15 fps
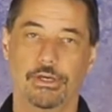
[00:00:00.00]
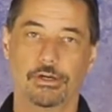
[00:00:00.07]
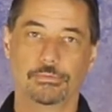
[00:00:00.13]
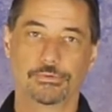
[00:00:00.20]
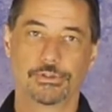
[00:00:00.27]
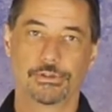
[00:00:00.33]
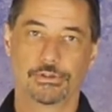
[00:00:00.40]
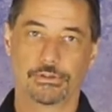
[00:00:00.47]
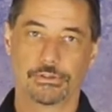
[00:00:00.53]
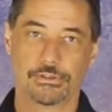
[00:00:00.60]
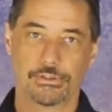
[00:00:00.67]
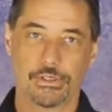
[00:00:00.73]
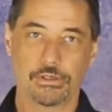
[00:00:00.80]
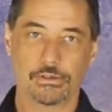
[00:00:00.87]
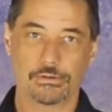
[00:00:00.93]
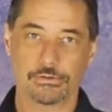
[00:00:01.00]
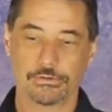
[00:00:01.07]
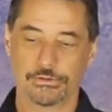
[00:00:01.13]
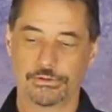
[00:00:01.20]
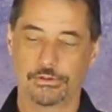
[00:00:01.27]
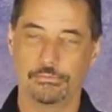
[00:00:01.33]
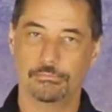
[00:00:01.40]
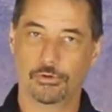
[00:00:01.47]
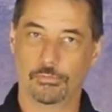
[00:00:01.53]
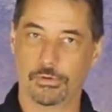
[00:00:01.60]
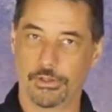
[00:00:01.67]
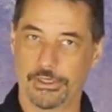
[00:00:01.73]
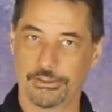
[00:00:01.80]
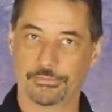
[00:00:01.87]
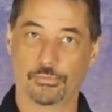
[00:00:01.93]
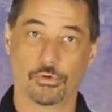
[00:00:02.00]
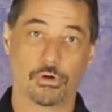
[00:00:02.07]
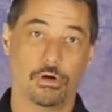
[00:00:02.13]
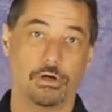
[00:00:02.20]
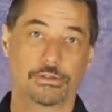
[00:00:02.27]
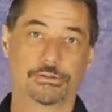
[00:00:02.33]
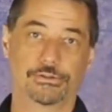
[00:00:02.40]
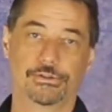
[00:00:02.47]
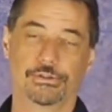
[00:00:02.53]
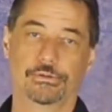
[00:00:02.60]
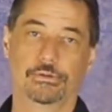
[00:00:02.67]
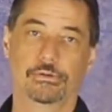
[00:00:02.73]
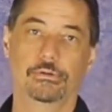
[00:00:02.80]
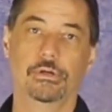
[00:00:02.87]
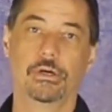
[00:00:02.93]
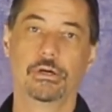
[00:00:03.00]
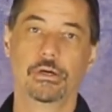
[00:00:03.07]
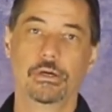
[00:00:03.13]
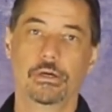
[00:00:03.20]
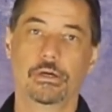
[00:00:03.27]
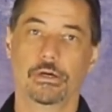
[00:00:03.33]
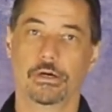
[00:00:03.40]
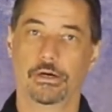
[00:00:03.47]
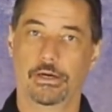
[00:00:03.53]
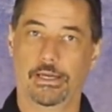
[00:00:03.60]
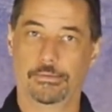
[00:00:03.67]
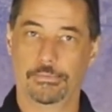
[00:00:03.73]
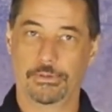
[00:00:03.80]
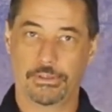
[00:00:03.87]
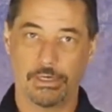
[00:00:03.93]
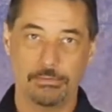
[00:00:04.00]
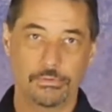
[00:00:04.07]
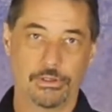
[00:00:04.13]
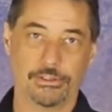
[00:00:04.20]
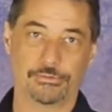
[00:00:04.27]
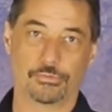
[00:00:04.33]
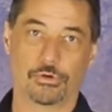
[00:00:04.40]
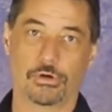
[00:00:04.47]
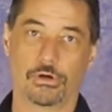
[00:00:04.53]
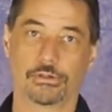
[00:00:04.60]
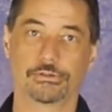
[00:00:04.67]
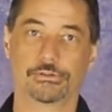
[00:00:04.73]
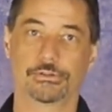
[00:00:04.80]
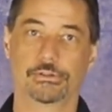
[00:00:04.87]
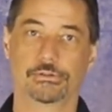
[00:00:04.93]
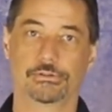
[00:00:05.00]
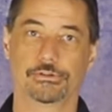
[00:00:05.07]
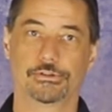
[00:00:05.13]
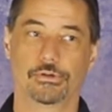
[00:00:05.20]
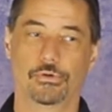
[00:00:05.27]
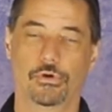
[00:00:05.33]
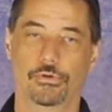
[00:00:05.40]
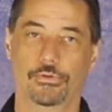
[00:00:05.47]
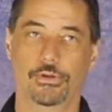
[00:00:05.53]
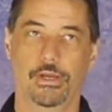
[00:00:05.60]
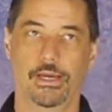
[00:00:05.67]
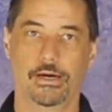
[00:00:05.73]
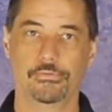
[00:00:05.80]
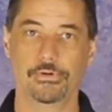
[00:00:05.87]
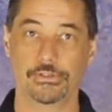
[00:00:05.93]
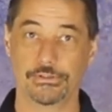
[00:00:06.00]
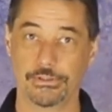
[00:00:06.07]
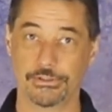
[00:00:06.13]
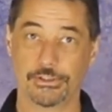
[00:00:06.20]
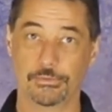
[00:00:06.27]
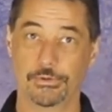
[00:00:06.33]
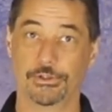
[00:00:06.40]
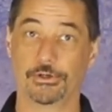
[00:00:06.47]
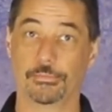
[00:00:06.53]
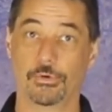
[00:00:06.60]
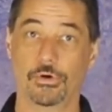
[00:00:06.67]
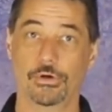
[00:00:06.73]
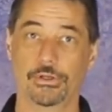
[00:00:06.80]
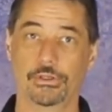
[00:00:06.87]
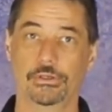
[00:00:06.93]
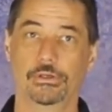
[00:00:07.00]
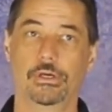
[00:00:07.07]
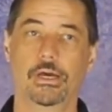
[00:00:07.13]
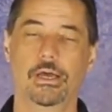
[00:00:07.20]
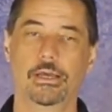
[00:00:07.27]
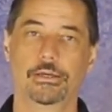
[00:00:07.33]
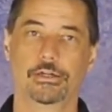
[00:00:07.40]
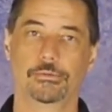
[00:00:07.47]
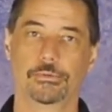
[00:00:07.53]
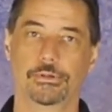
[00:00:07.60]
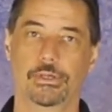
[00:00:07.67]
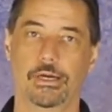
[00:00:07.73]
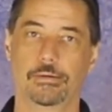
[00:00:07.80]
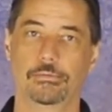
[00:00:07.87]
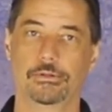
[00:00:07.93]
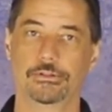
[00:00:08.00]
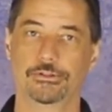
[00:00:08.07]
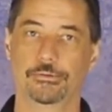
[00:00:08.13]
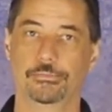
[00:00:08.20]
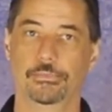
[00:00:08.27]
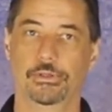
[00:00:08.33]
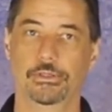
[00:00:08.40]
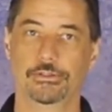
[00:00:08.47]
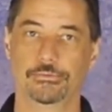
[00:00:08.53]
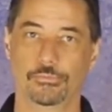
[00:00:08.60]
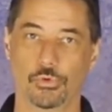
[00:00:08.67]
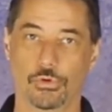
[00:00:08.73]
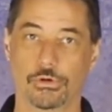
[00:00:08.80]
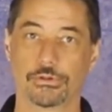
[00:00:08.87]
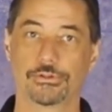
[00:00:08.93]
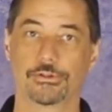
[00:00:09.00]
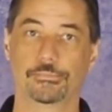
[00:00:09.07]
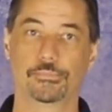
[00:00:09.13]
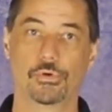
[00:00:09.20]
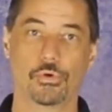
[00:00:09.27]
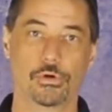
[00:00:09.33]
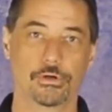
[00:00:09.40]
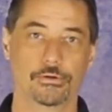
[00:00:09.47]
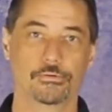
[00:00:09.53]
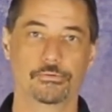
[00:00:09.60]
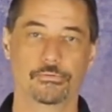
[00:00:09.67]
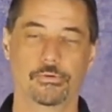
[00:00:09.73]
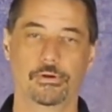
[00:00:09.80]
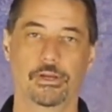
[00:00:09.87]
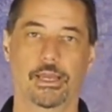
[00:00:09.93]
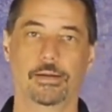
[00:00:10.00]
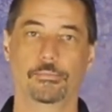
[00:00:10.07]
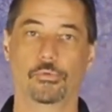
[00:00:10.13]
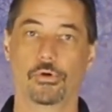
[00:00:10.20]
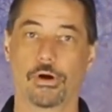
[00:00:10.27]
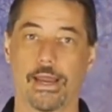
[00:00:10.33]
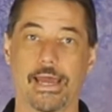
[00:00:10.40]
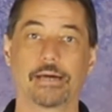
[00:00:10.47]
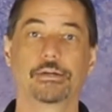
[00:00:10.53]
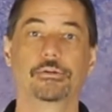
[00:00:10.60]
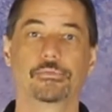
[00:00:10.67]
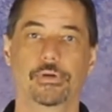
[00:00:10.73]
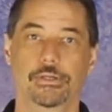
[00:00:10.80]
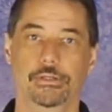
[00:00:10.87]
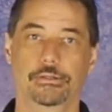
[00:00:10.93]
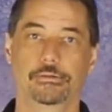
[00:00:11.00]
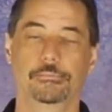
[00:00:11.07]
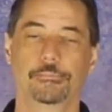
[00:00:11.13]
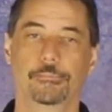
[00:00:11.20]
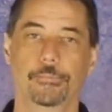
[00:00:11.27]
helps your cells mobilize more oxygen uh, and metabolize more oxygen. So on the, every system in your body, your metabolism is more supportive and more activated.